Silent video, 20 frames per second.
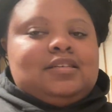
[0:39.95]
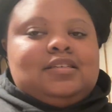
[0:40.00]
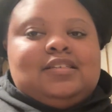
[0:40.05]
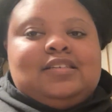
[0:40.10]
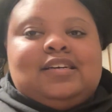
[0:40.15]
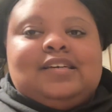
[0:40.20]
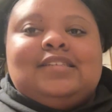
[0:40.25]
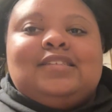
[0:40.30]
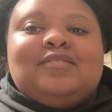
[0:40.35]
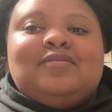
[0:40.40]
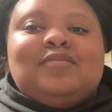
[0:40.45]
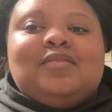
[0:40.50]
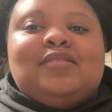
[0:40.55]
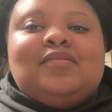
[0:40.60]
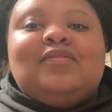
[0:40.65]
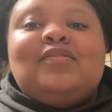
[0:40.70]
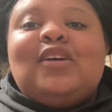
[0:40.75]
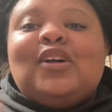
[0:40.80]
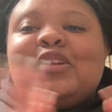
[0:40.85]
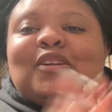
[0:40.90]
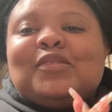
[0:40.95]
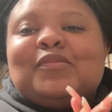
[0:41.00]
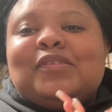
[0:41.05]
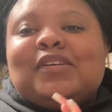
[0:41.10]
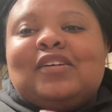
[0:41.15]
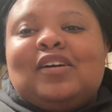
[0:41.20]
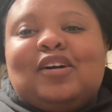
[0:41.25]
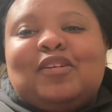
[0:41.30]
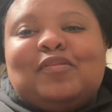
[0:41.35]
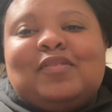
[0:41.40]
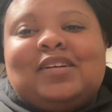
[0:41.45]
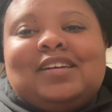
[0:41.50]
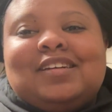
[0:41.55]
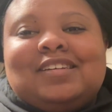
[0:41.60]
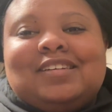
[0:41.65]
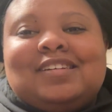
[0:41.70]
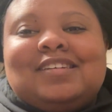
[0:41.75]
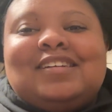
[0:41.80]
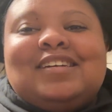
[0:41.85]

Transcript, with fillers: You guys have been following me on my